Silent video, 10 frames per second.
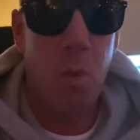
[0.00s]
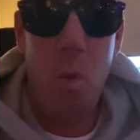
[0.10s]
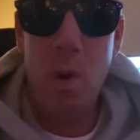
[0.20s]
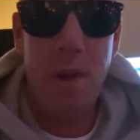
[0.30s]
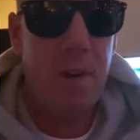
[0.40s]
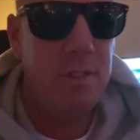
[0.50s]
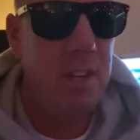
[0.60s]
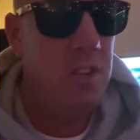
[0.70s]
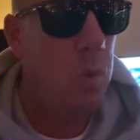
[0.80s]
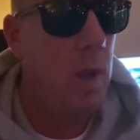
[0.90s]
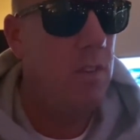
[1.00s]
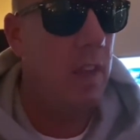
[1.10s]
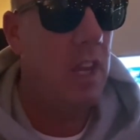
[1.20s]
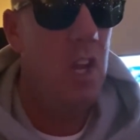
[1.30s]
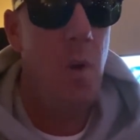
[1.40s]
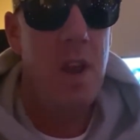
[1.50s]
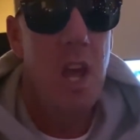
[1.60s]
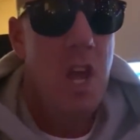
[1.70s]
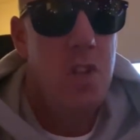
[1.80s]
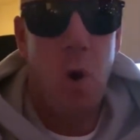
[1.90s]
or whatever. I see tweets like,
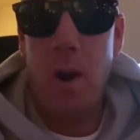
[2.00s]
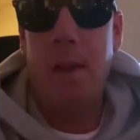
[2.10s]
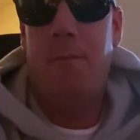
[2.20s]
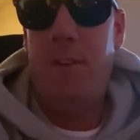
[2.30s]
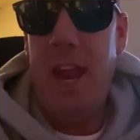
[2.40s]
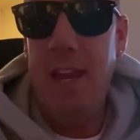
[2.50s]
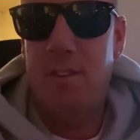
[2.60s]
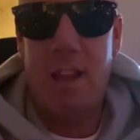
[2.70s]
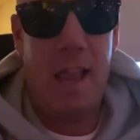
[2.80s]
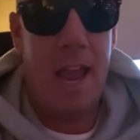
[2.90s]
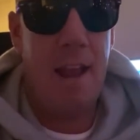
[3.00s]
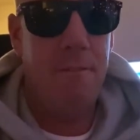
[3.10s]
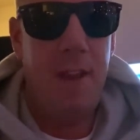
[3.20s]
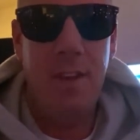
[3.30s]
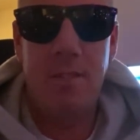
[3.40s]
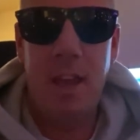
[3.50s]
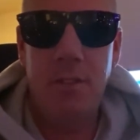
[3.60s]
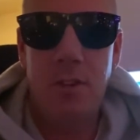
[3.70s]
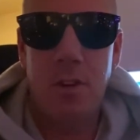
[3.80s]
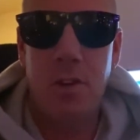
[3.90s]
or like FaZe Clan, that FaZe
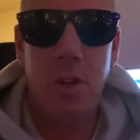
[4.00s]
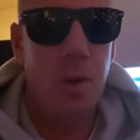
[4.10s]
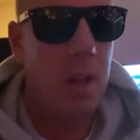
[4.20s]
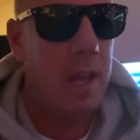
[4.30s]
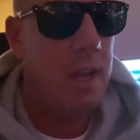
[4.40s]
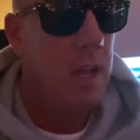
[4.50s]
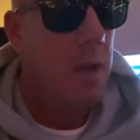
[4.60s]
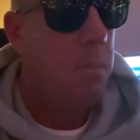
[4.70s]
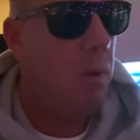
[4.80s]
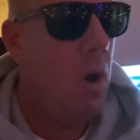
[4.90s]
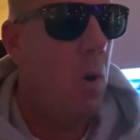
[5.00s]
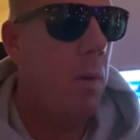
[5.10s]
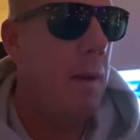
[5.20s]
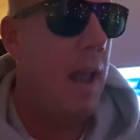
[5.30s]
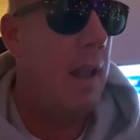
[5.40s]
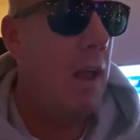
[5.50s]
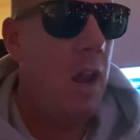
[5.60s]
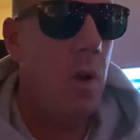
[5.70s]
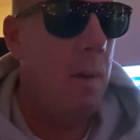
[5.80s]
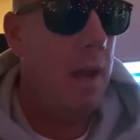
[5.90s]
Sensor dude, like, bro, man, I
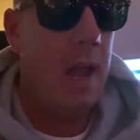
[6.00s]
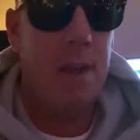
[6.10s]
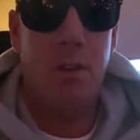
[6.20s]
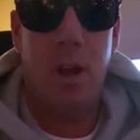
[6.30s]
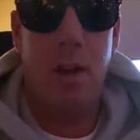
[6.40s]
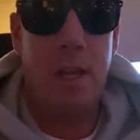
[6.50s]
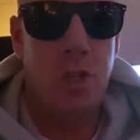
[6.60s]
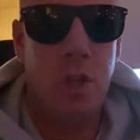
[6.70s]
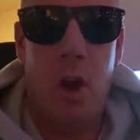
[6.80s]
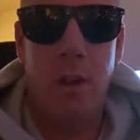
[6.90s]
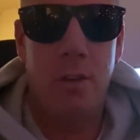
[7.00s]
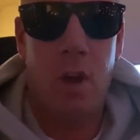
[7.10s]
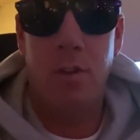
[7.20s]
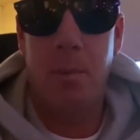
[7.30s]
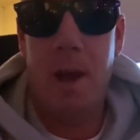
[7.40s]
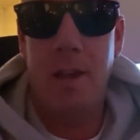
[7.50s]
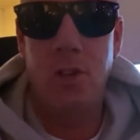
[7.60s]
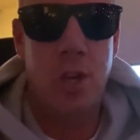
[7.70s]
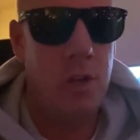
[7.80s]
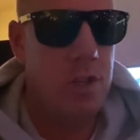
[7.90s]
don't know, that guy's on some kind
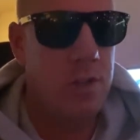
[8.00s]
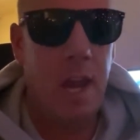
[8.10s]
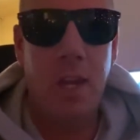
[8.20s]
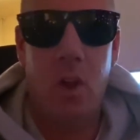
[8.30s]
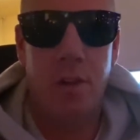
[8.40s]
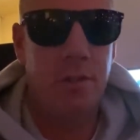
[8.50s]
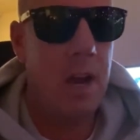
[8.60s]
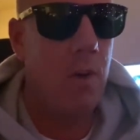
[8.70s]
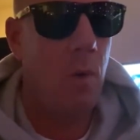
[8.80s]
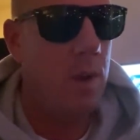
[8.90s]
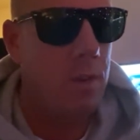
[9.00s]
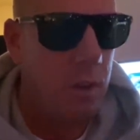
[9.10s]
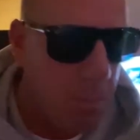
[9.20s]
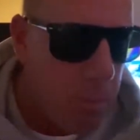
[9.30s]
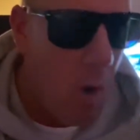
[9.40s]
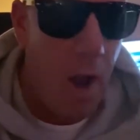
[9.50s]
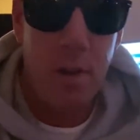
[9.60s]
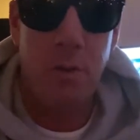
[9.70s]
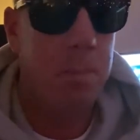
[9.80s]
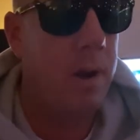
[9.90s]
of cycle on steroids and is
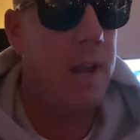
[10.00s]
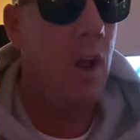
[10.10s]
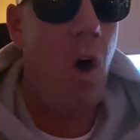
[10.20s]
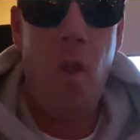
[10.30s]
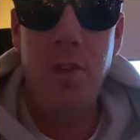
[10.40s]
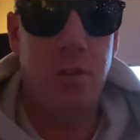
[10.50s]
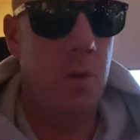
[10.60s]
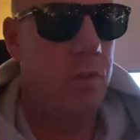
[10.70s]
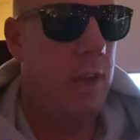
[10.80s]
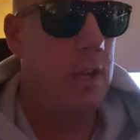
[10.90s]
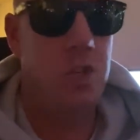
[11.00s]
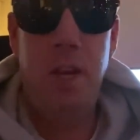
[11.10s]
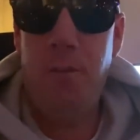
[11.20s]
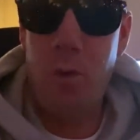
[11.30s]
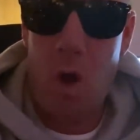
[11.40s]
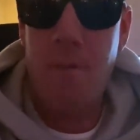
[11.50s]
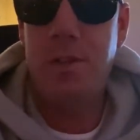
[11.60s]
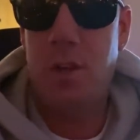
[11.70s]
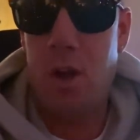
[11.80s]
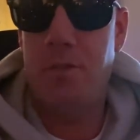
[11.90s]
rotting his brain. All these dudes, like G Fuel,
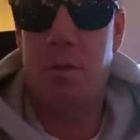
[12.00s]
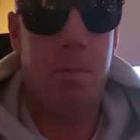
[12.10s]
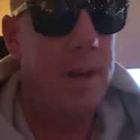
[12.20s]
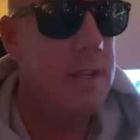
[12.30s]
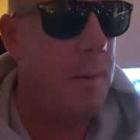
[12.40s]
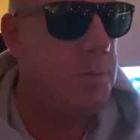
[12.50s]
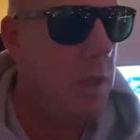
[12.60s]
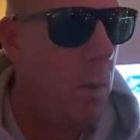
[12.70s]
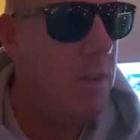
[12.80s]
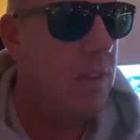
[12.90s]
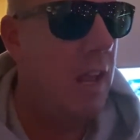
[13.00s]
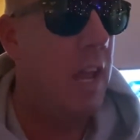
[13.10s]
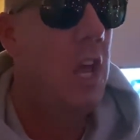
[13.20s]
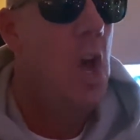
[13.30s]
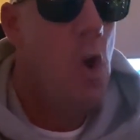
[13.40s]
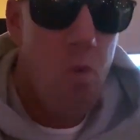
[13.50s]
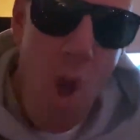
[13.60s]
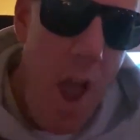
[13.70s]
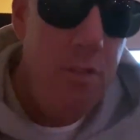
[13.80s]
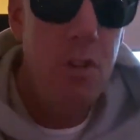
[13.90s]
obviously causes brain damage, but they always say like,
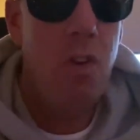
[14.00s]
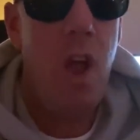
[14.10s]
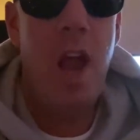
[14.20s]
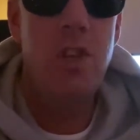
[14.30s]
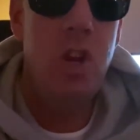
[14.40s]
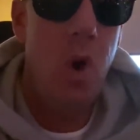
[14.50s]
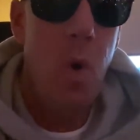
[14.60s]
rise and grind,